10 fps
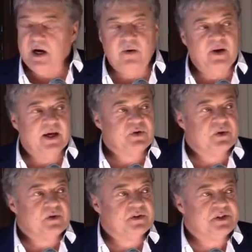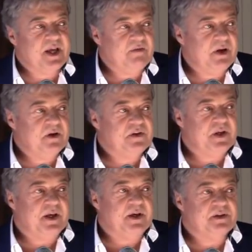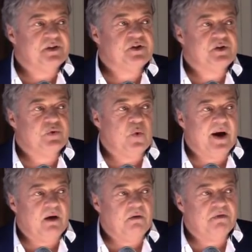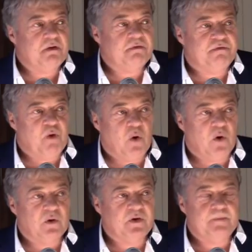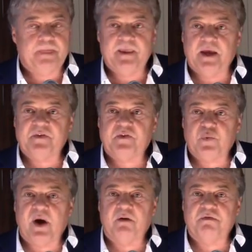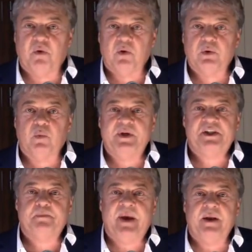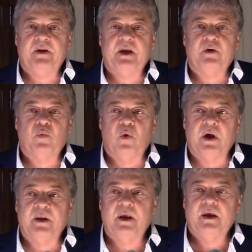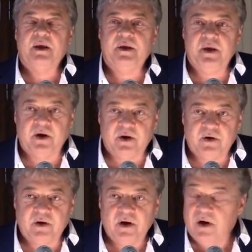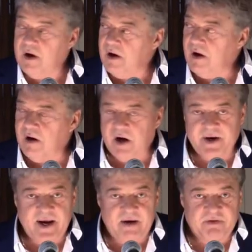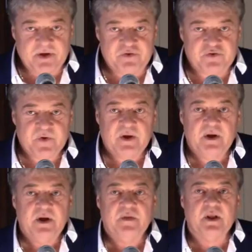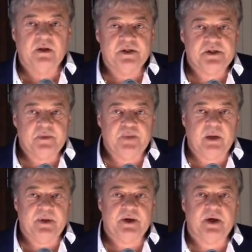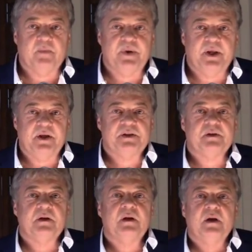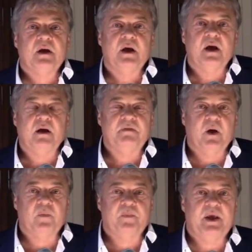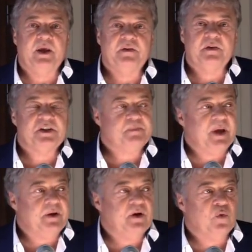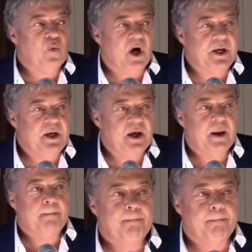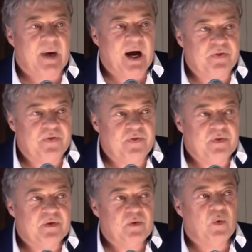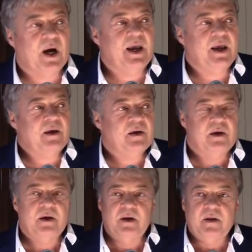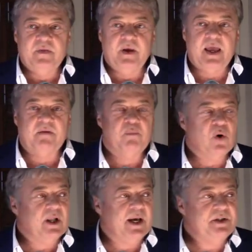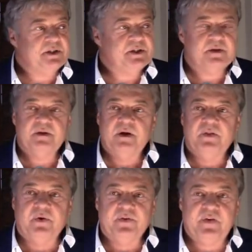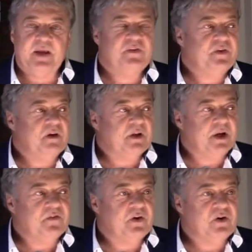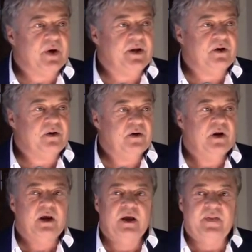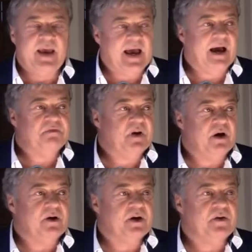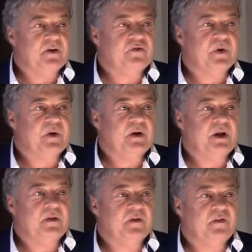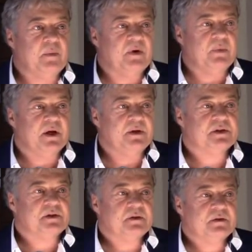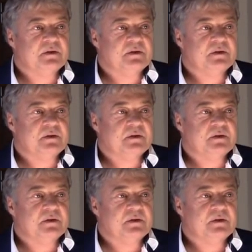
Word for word: Our electrical savings is 12-fold. Yes, 12-fold. What we spend in 1 year, on average, the listed public companies of LPs spend in 1 month. Why? They have more lights, their intensity of lights are greater, and they have to air condition in the summer months.